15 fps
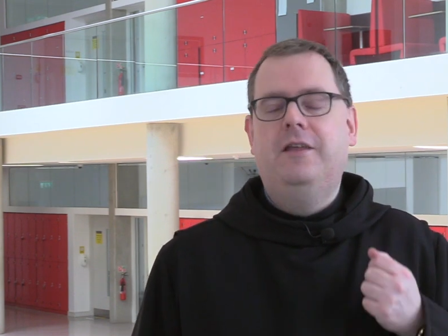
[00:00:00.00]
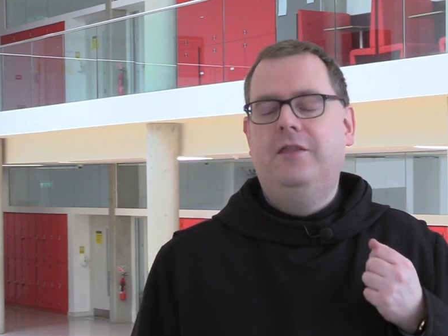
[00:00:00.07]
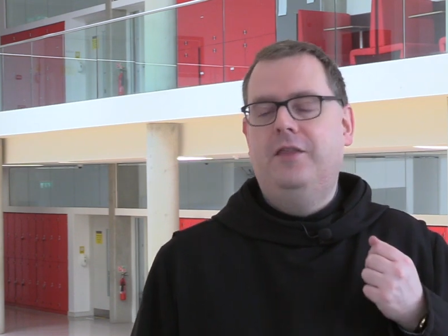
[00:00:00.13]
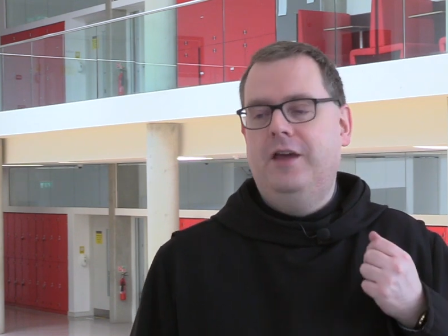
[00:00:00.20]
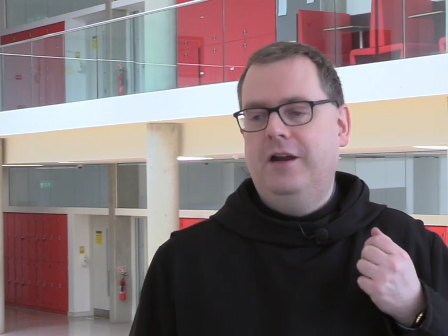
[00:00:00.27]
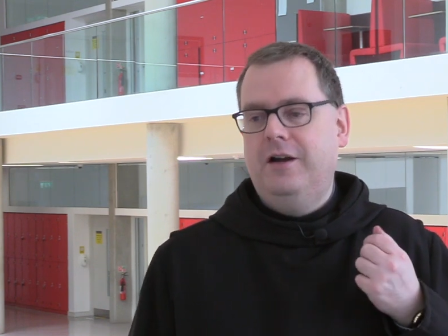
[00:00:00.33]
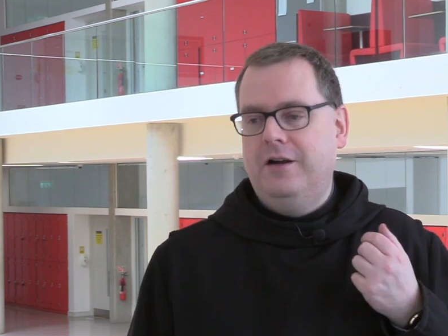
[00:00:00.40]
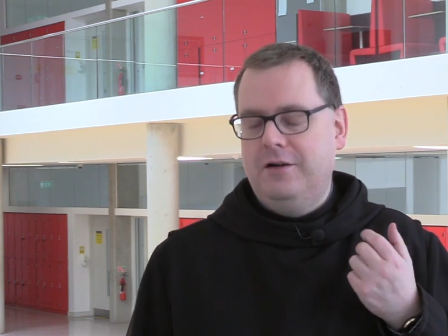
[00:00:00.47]

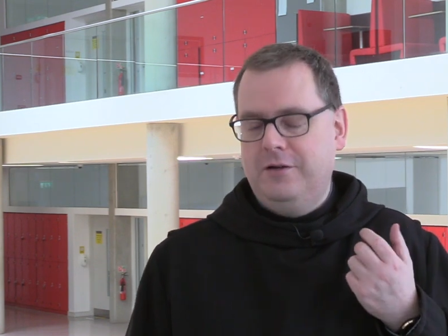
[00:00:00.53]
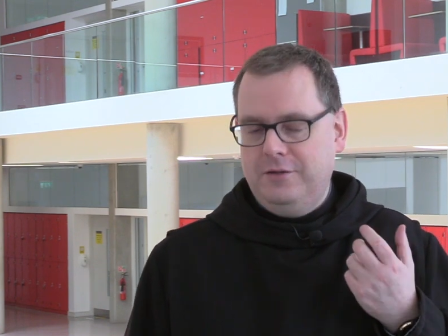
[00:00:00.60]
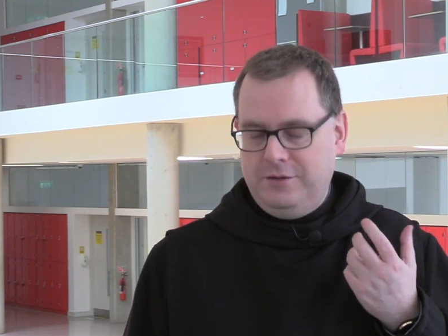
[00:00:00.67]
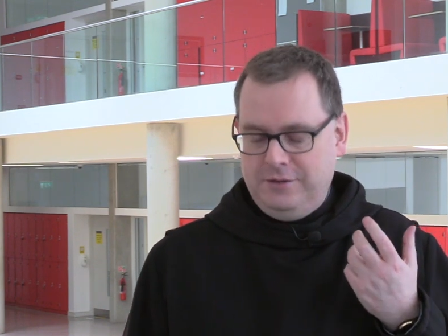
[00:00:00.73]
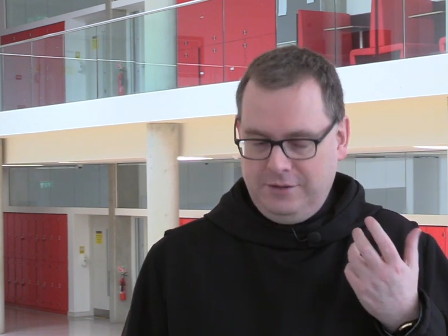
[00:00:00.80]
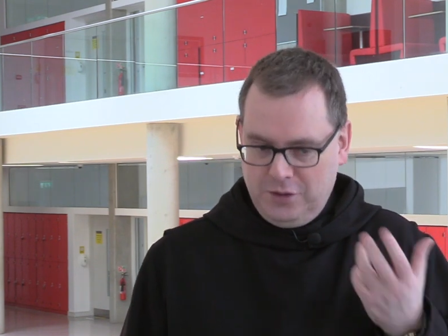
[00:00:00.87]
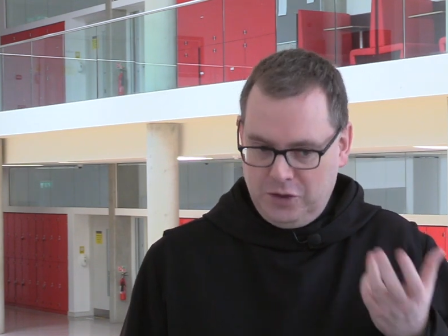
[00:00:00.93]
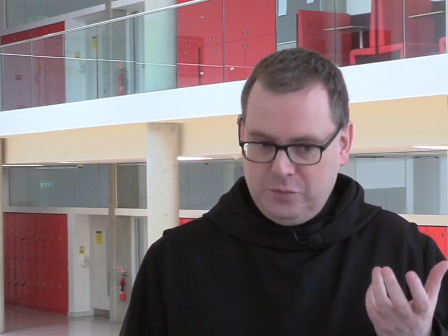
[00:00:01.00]
their
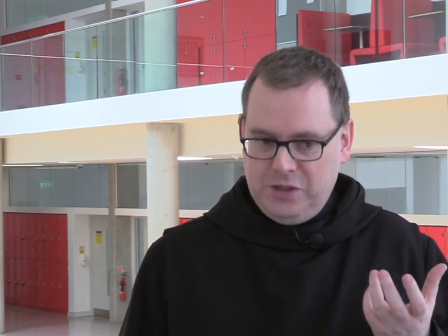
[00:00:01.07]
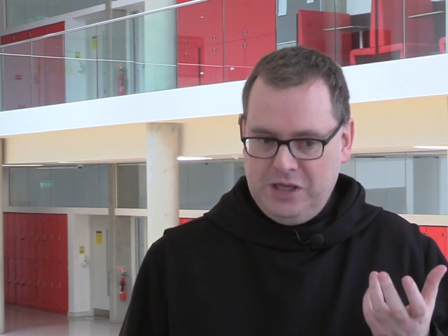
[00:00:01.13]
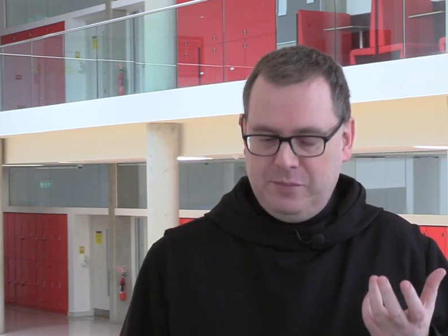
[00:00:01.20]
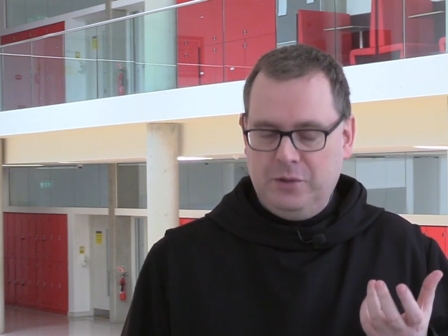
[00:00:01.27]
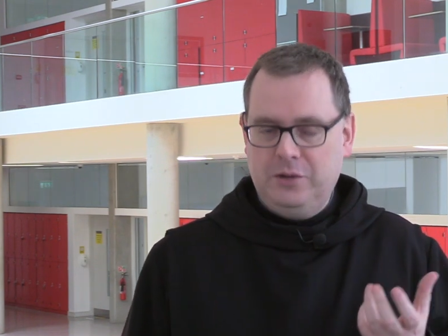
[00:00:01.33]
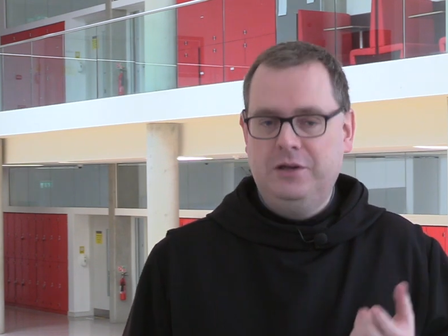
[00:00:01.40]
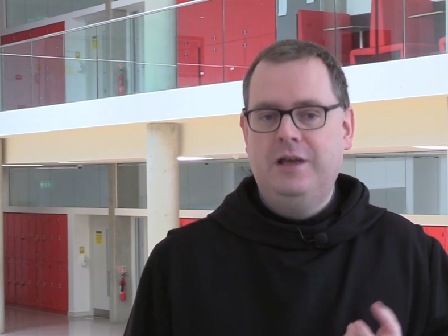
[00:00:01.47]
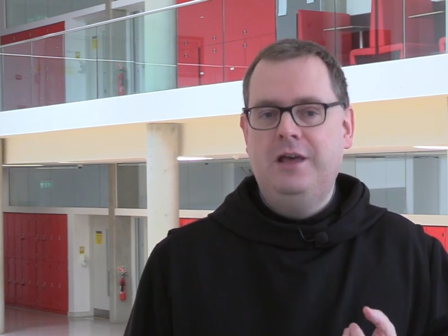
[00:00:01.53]
young
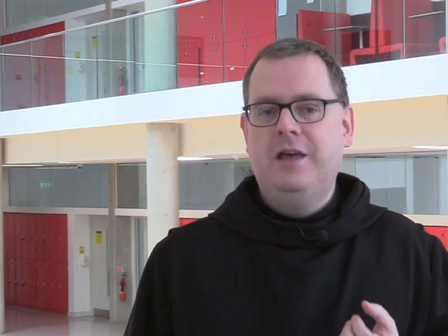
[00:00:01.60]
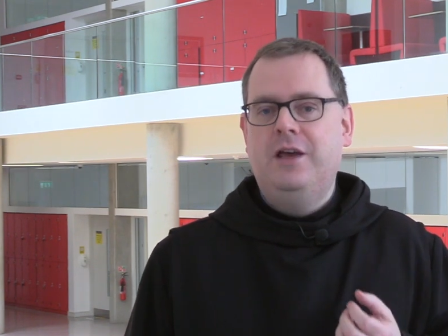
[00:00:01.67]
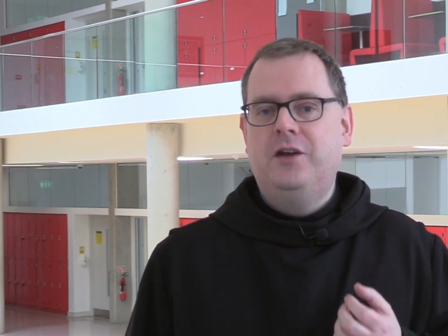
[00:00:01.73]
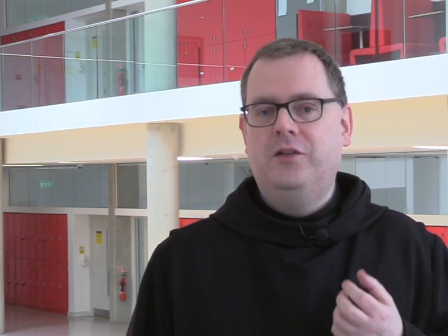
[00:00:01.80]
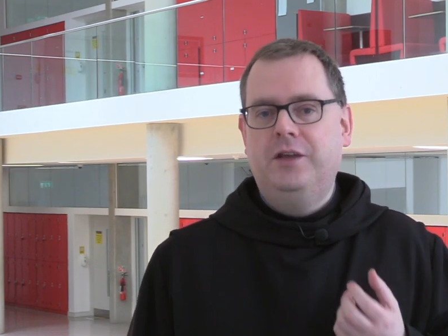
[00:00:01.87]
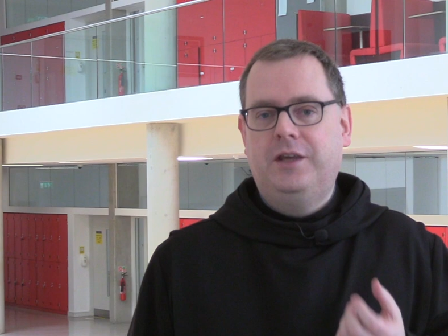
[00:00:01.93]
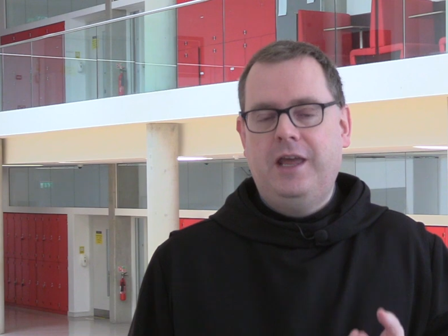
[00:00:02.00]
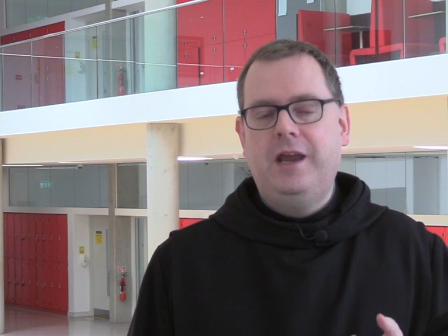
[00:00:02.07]
people
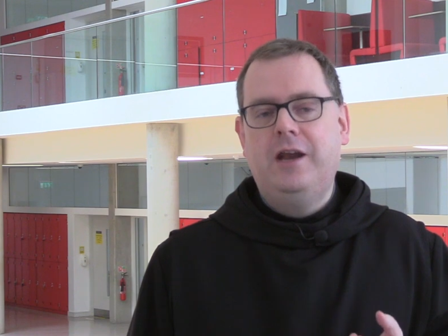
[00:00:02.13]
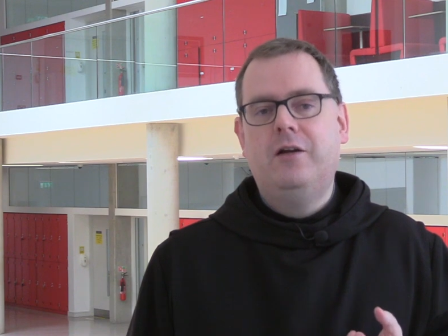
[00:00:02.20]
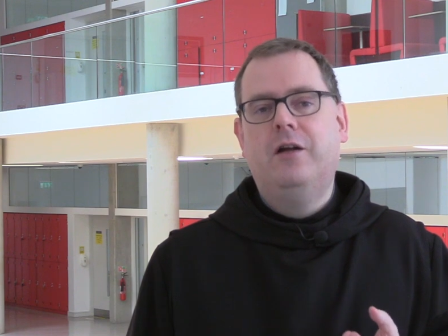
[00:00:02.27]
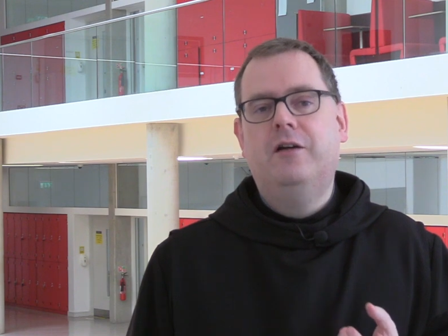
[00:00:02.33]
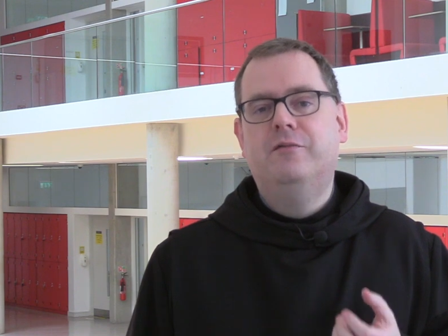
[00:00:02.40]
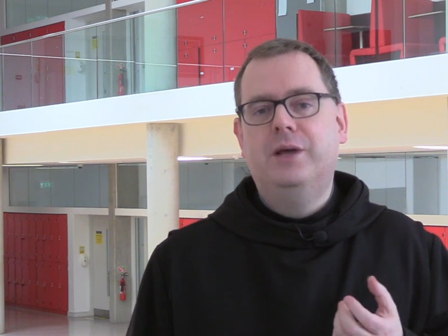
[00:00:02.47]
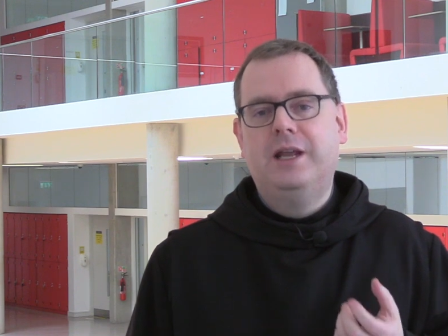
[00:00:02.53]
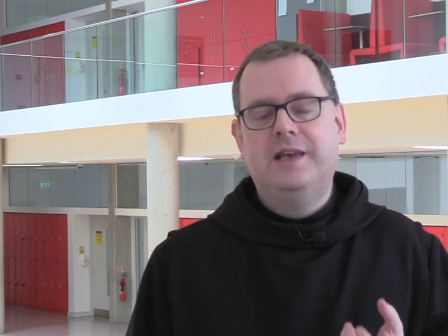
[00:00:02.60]
to the care
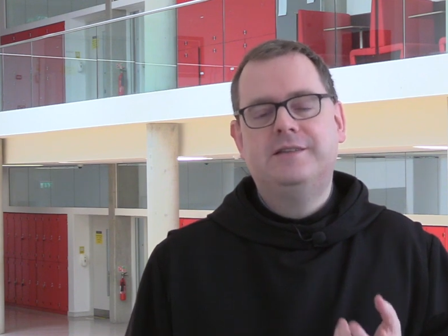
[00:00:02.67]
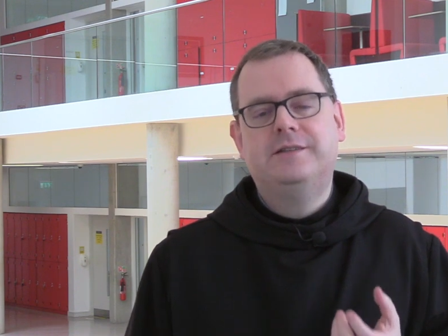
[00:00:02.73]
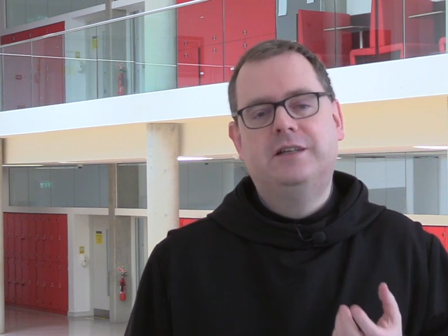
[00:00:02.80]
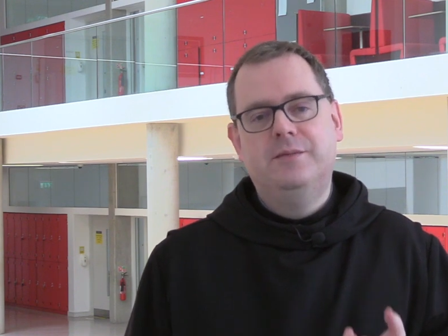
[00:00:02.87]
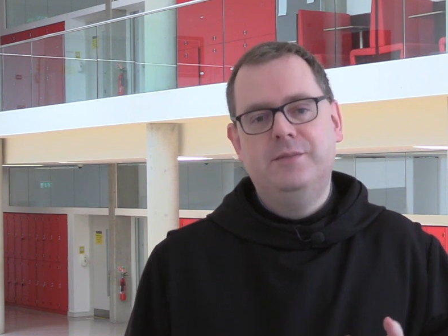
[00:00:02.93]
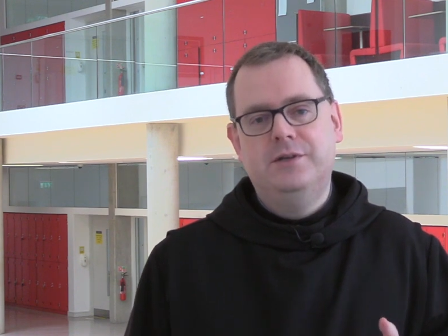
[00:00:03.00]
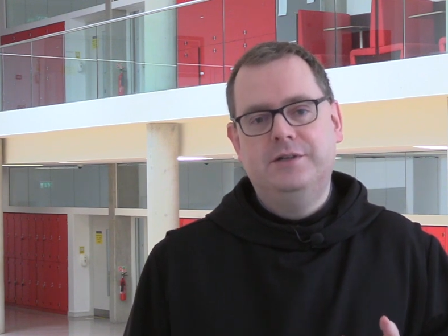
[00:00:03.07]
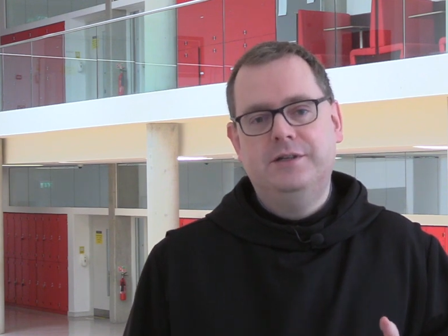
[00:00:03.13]
of monastic
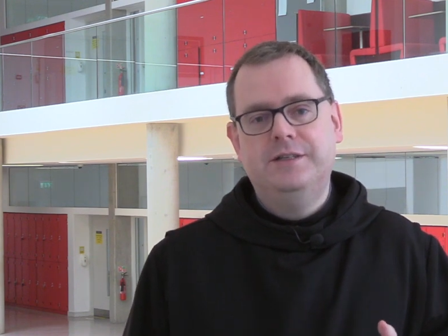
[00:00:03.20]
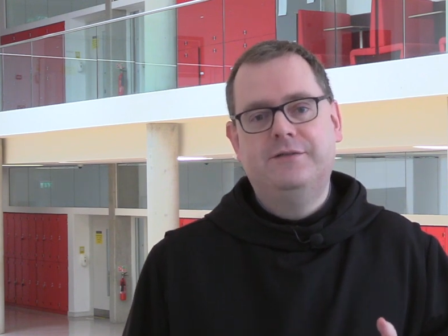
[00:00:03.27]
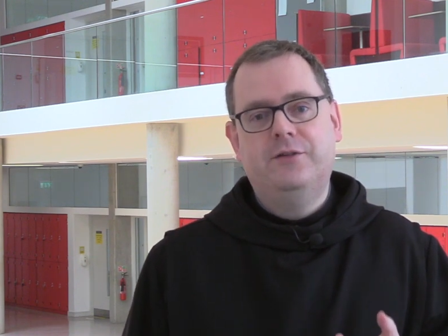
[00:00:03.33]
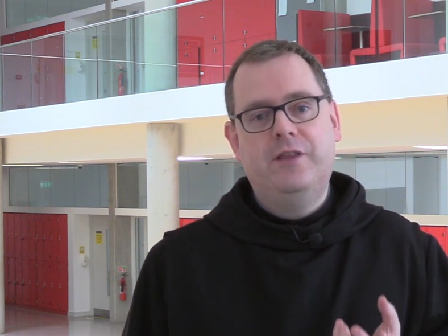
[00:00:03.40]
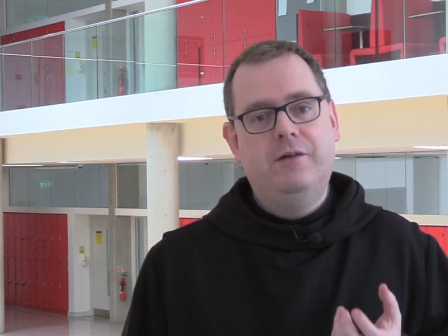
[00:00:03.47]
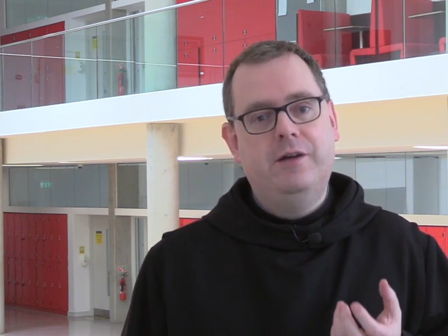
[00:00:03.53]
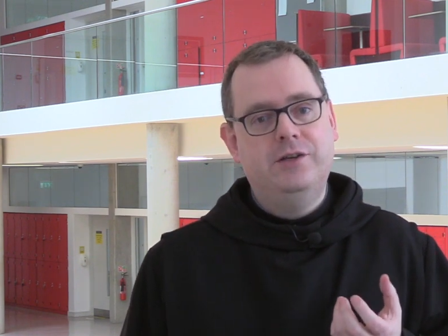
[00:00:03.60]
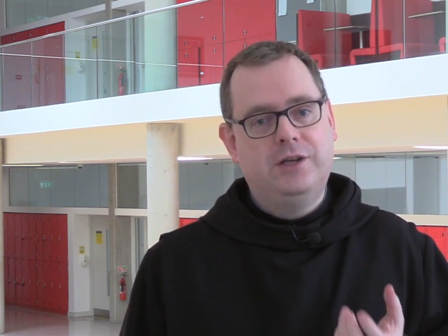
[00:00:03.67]
communities for
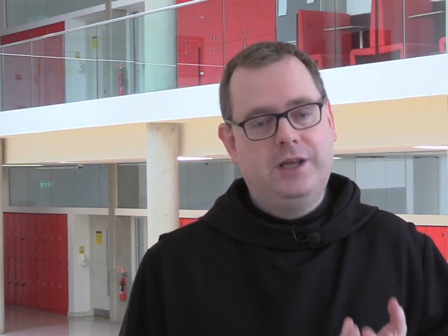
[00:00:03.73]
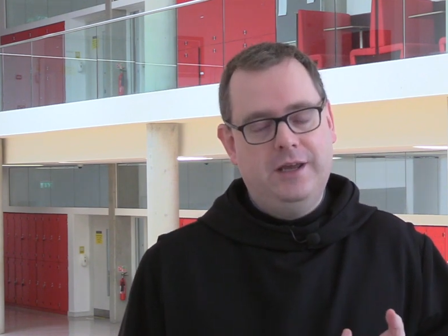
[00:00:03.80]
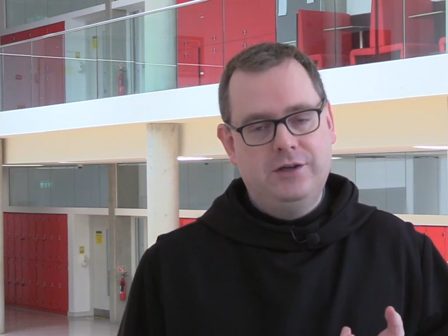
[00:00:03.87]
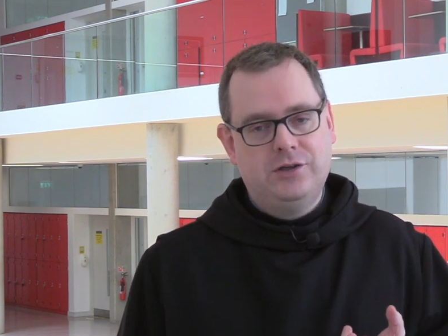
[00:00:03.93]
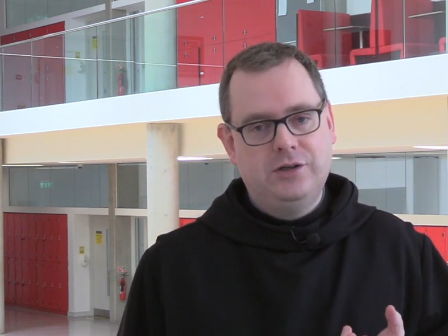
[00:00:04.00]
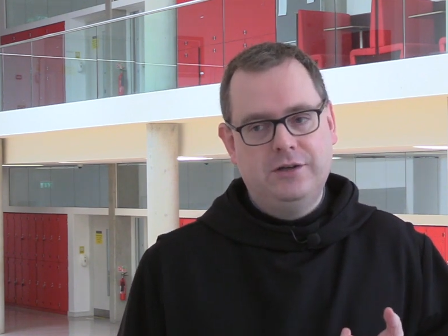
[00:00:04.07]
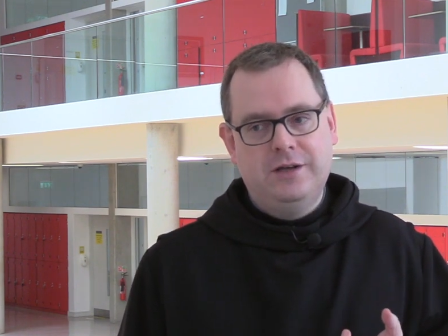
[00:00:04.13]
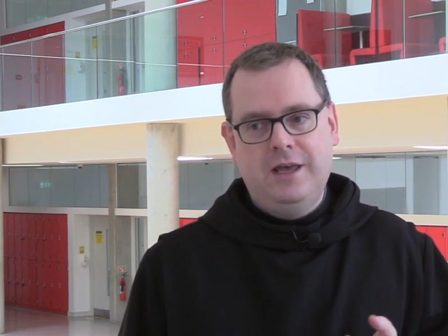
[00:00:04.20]
their
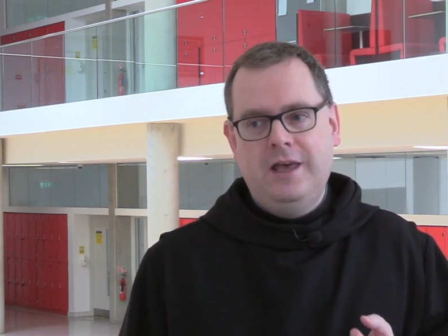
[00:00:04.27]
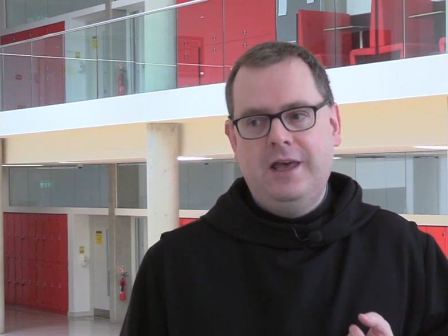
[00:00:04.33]
education